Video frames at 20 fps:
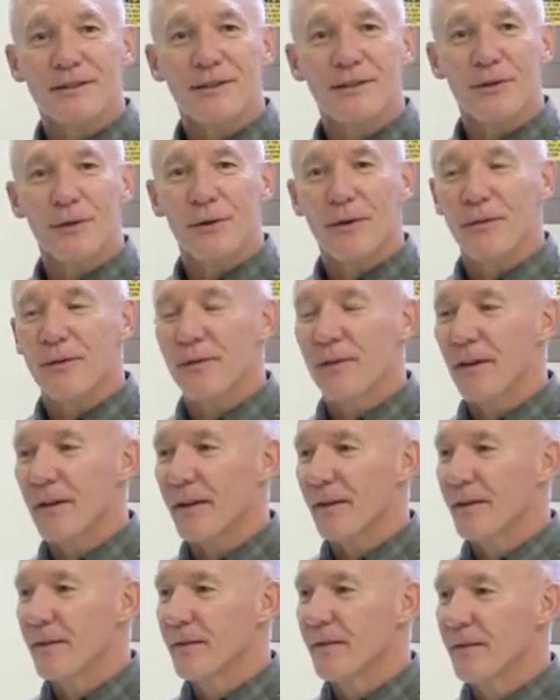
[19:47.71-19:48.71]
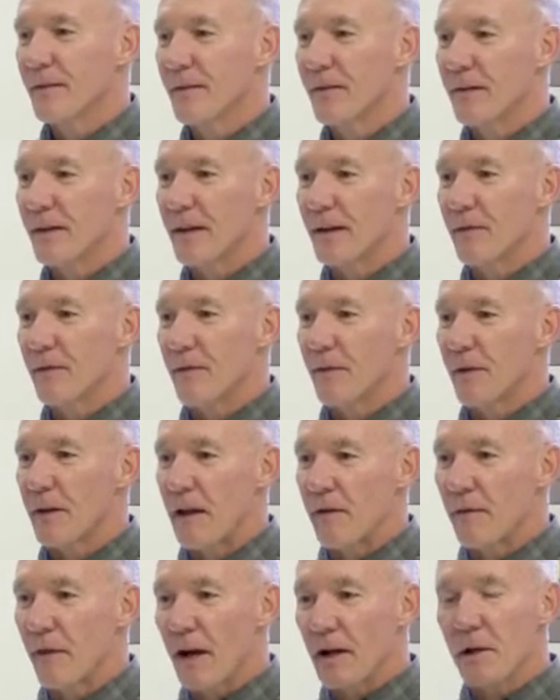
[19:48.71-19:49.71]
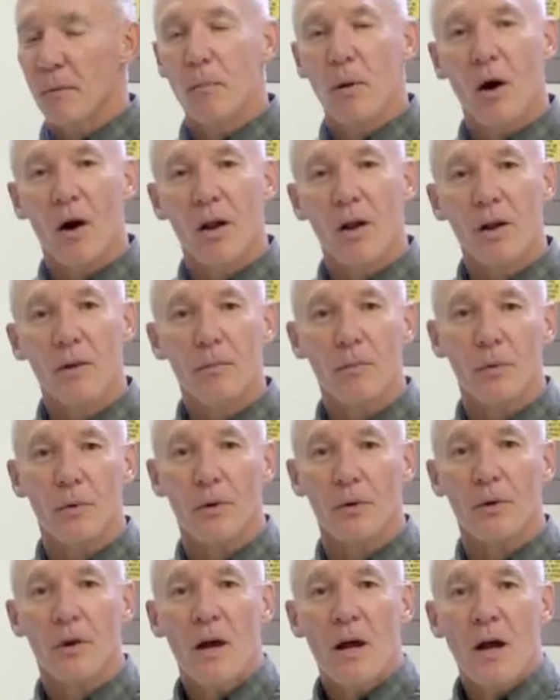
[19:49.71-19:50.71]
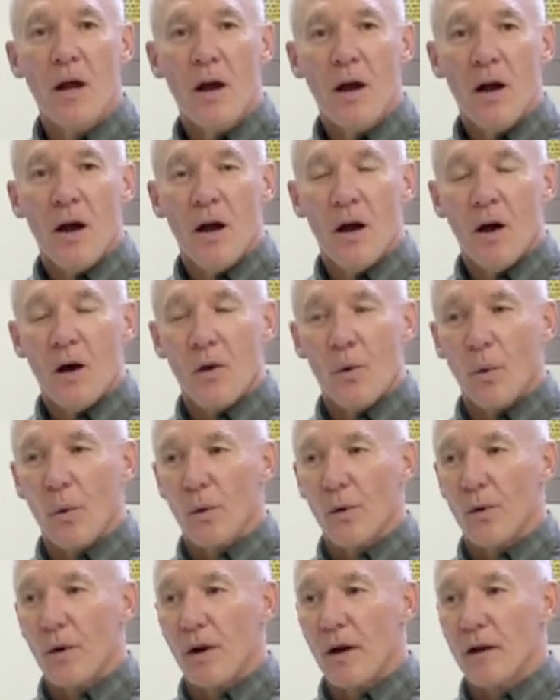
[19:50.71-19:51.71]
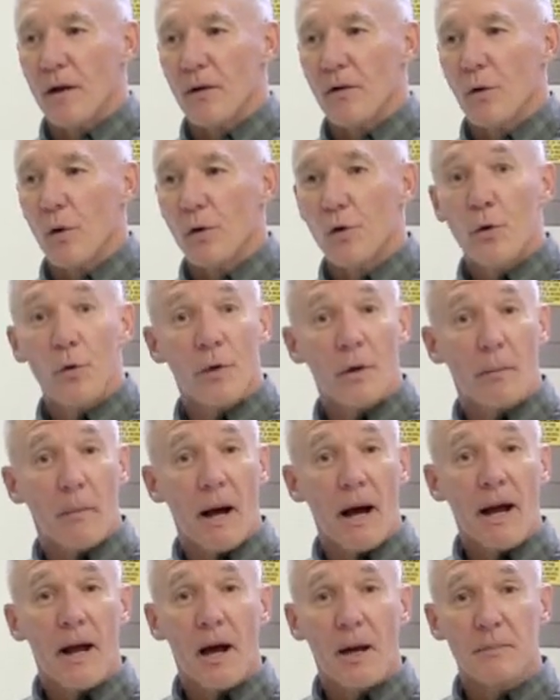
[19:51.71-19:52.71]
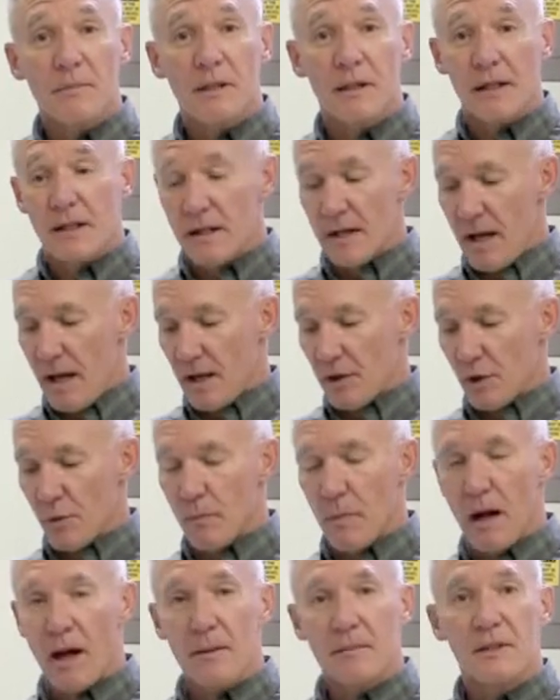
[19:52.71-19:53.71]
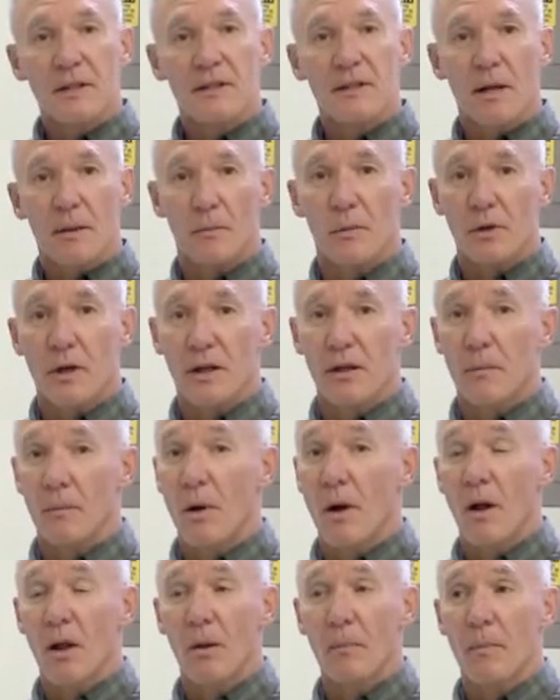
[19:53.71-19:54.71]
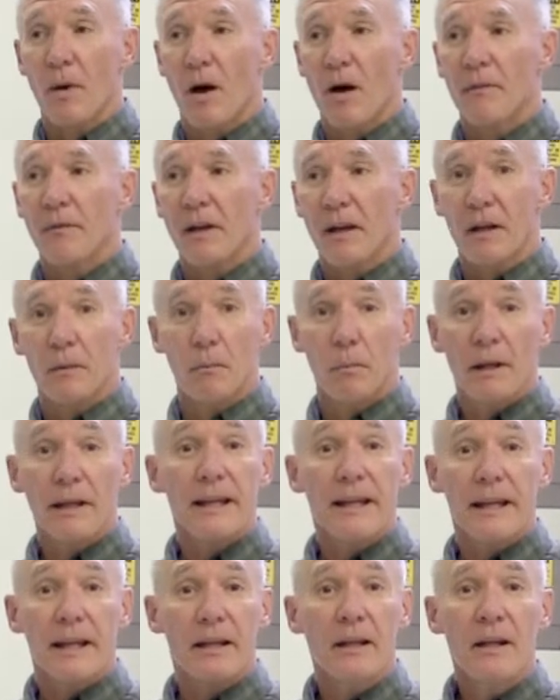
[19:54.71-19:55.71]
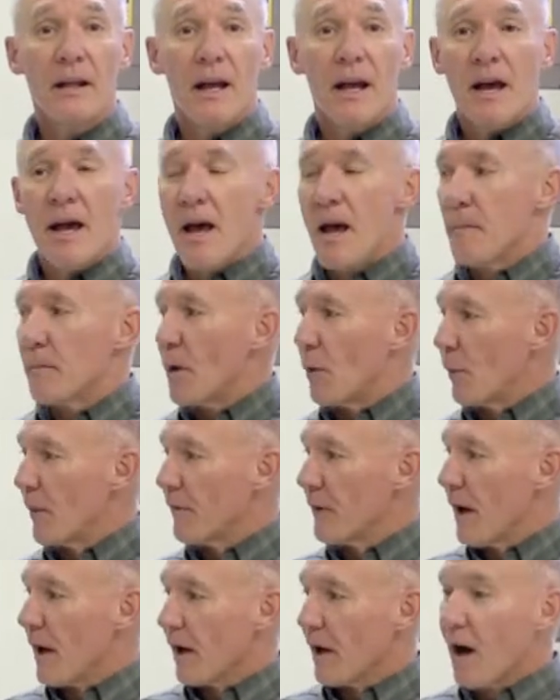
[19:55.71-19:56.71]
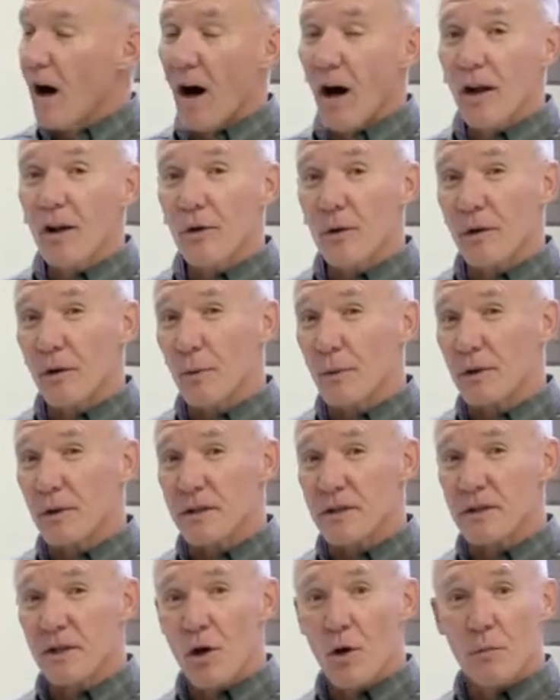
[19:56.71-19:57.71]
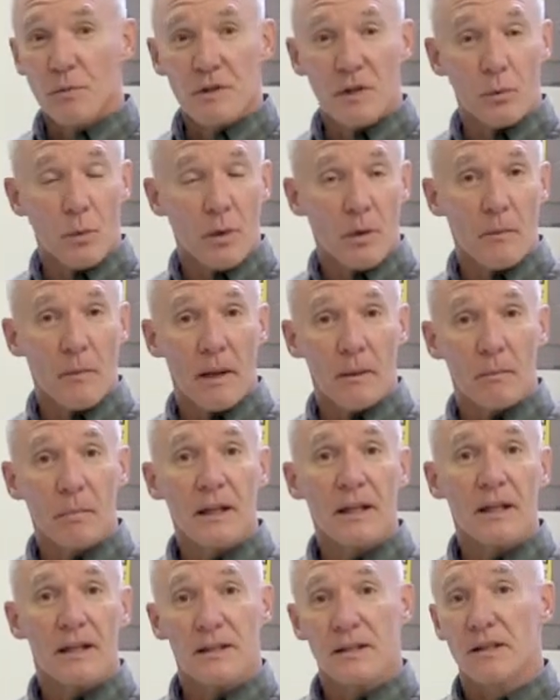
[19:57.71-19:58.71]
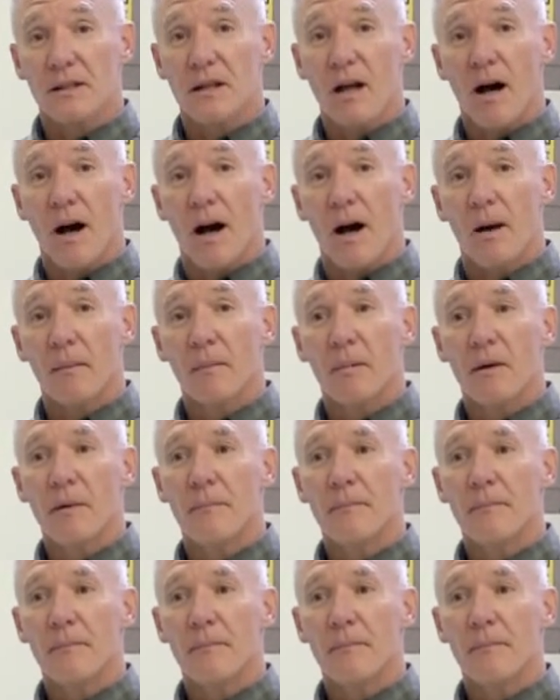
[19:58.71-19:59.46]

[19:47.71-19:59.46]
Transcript: So if they find a polyp or or doing a biopsy and you biopsy some or take the polyp off, it could bleed. But we've got cautery with the scopes that we can make bleeding stop.